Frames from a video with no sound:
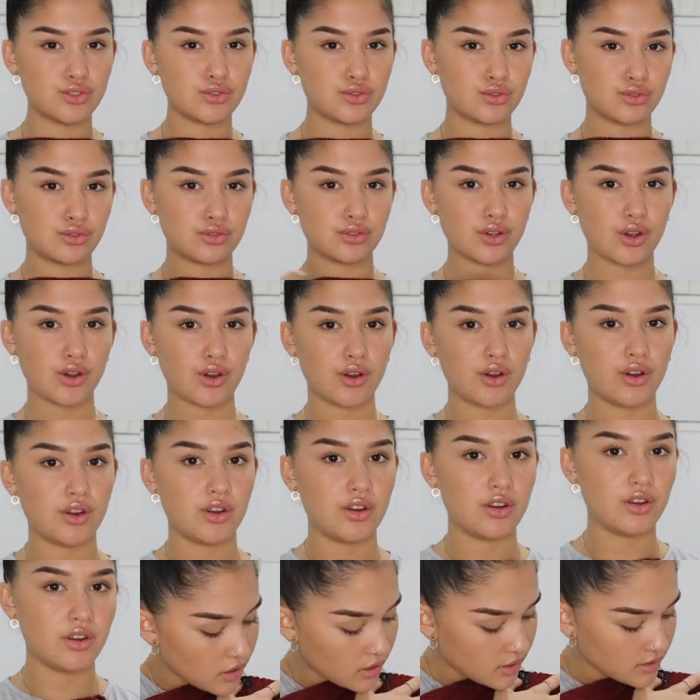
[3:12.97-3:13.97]

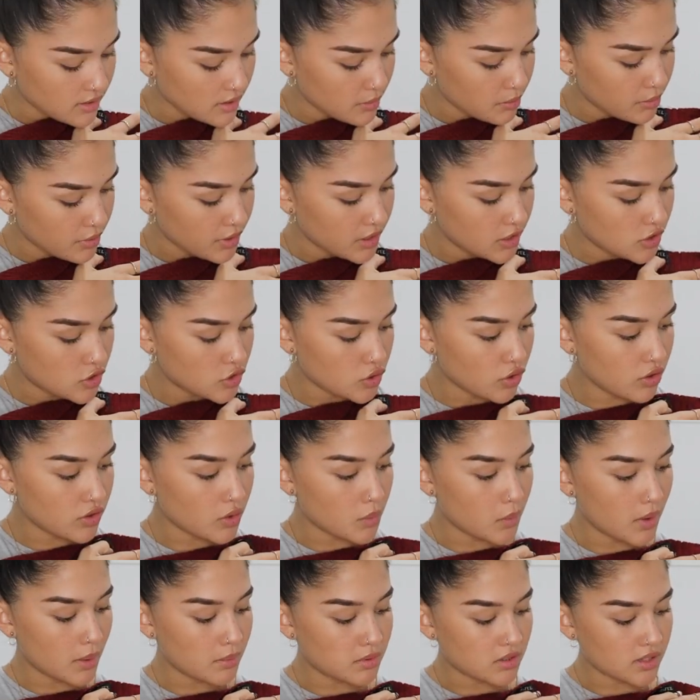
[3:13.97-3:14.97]
So, because I'm pretty sure on the
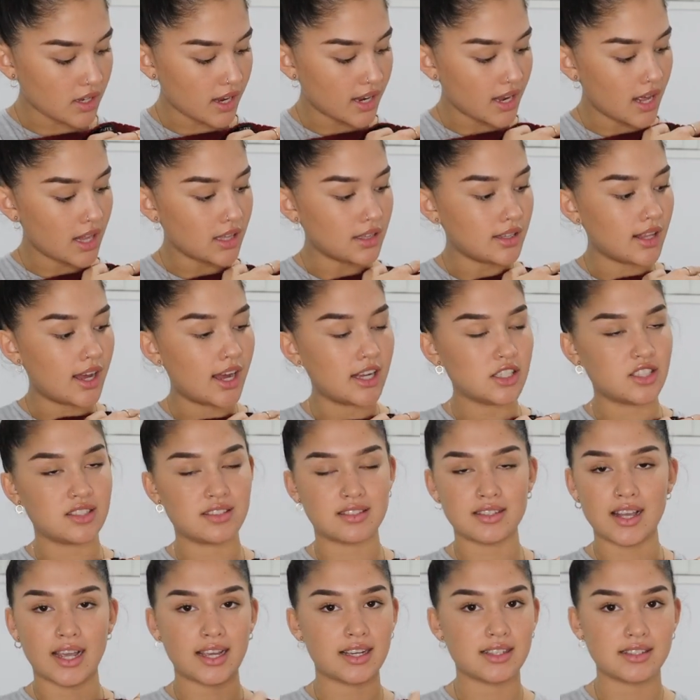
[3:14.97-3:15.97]
website, a large
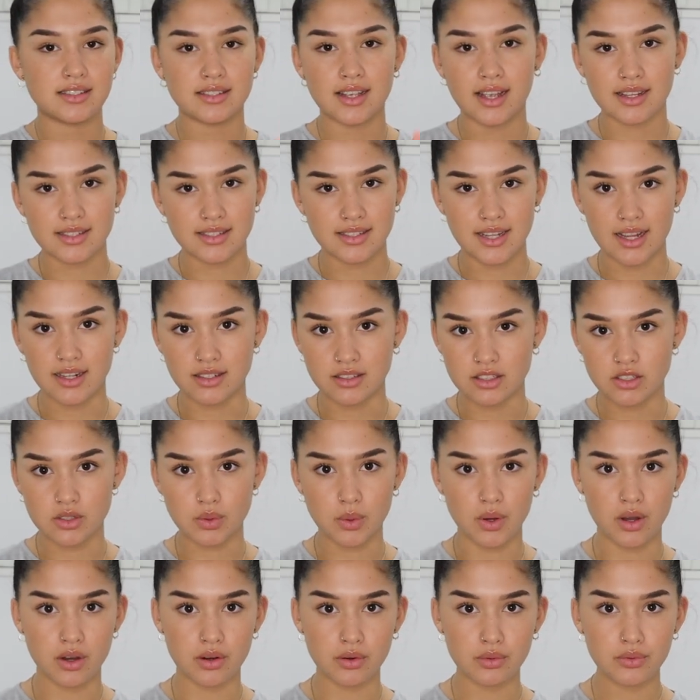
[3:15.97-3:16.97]
is like a size 10 to
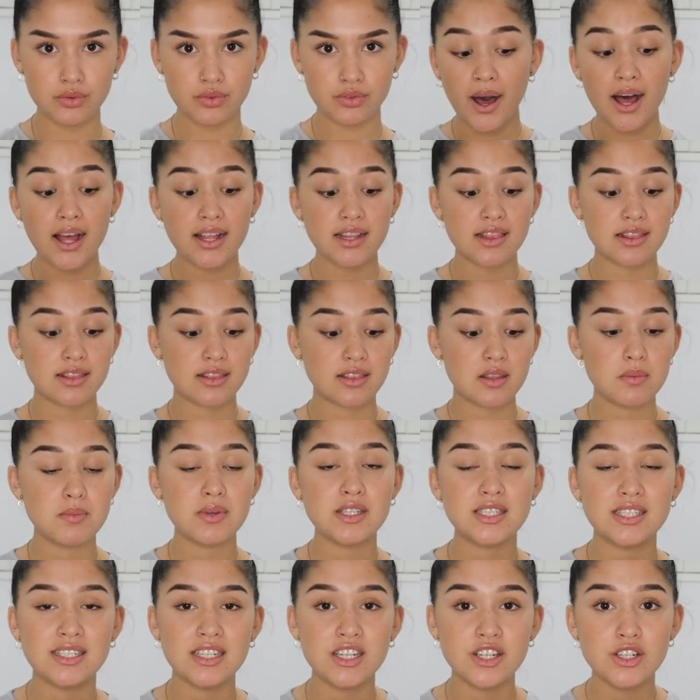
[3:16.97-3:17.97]
12. But the
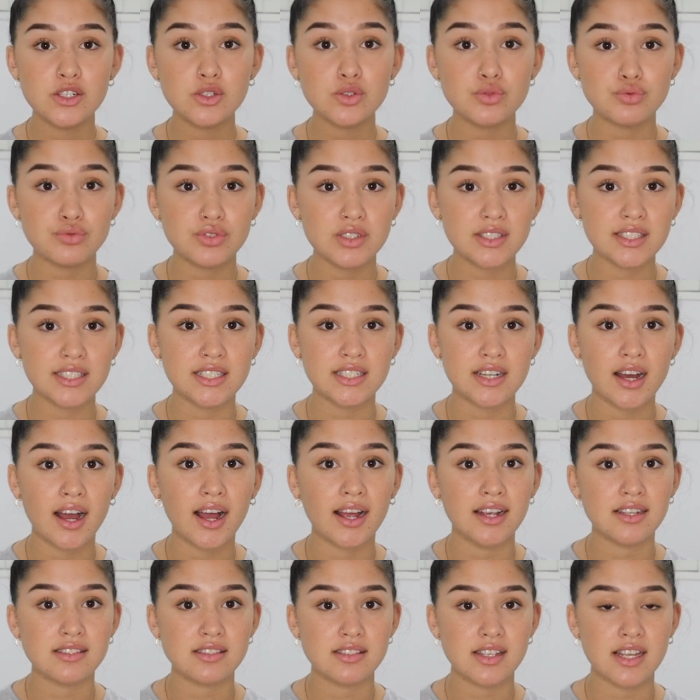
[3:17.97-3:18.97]
material is really
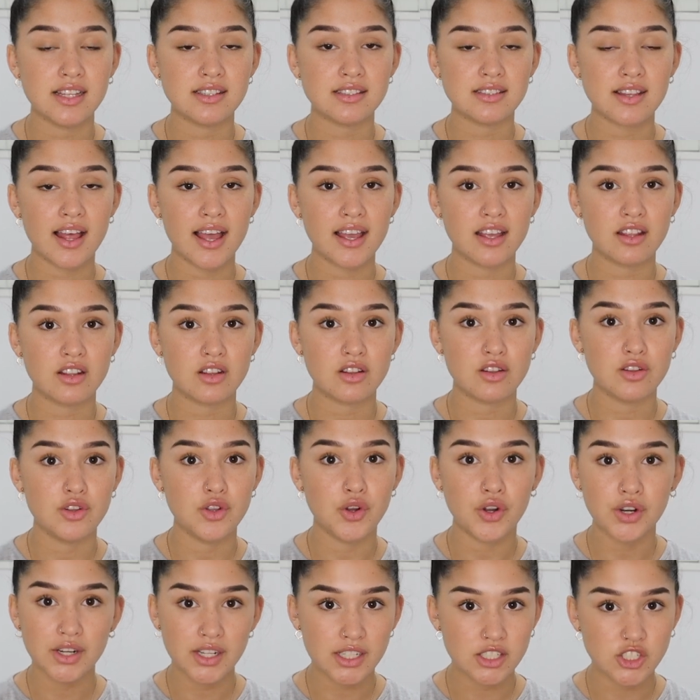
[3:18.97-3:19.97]
nice. It's like
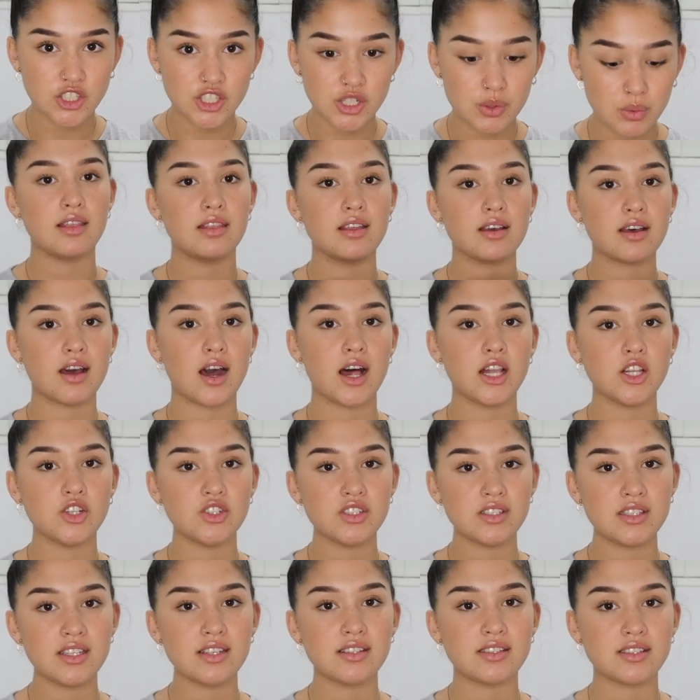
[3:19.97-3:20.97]
not itchy. The color
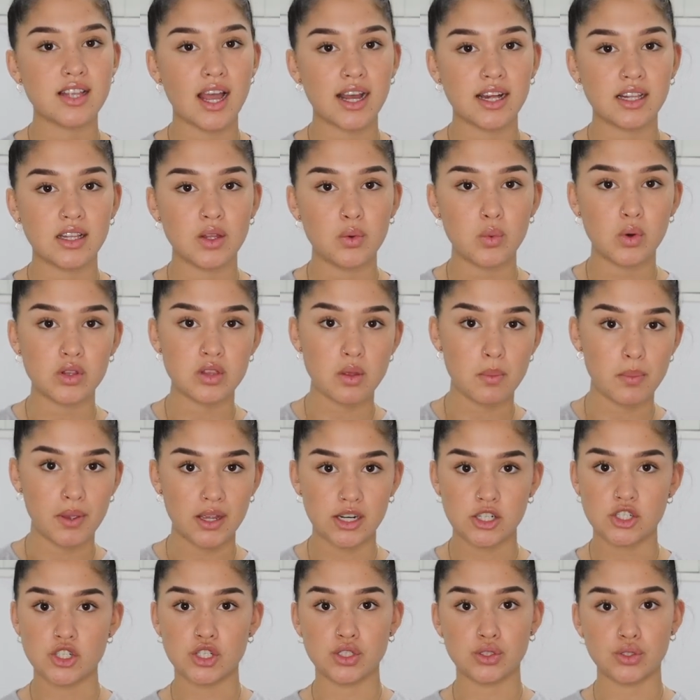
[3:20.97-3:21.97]
is exactly what the
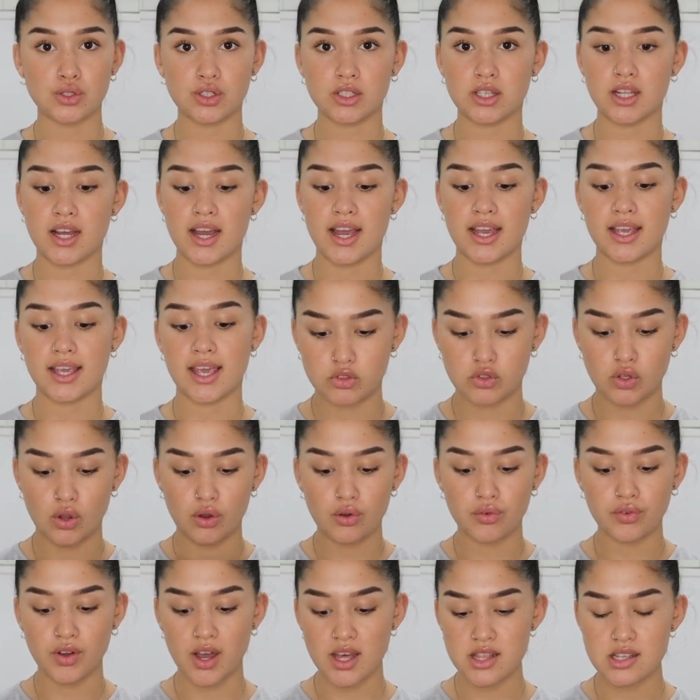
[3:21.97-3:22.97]
picture looked like. So
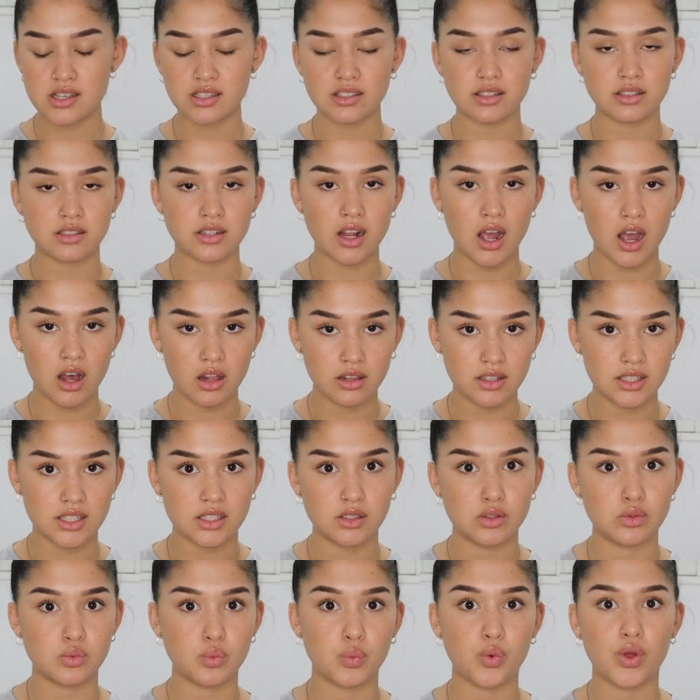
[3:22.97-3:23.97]
far, the style
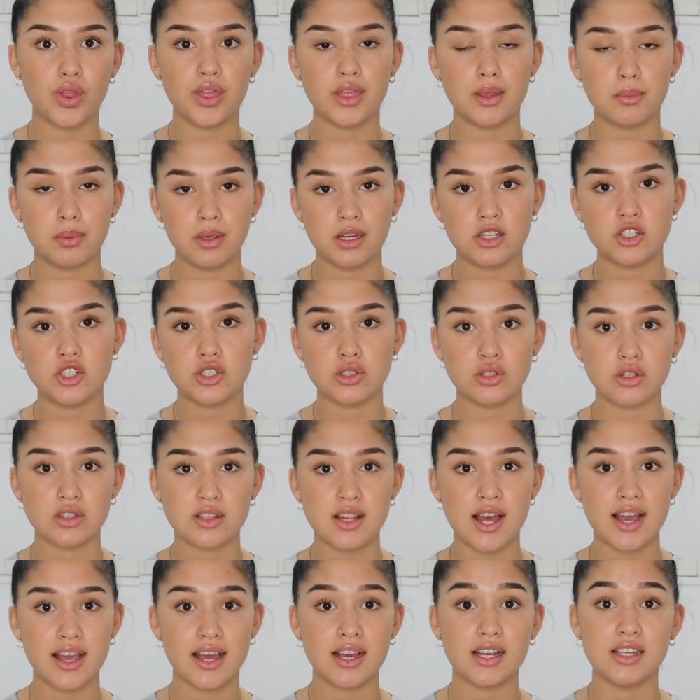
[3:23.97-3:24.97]
is what the picture looked
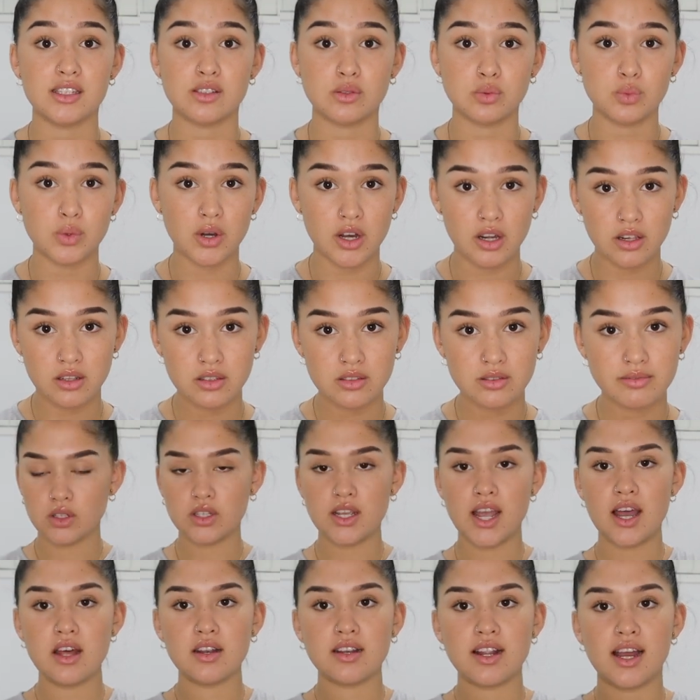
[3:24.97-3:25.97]
like as well. Look
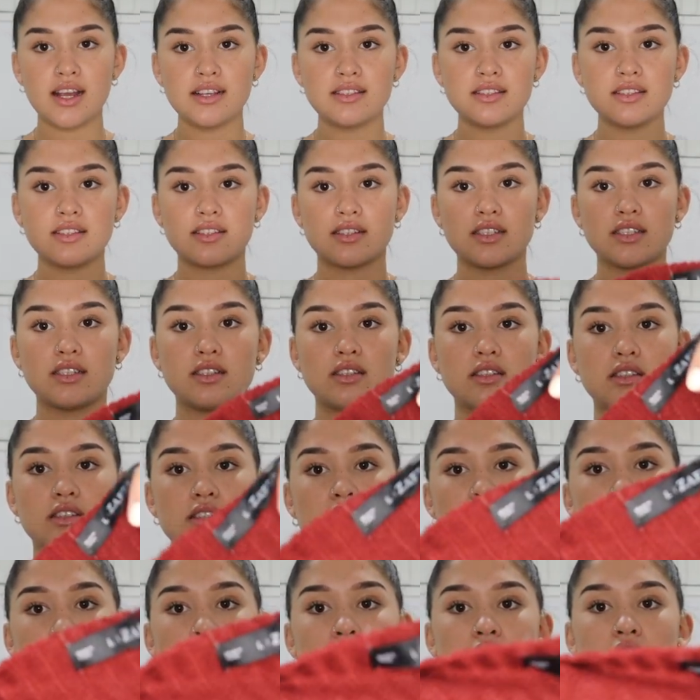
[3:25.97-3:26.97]
how nice this is.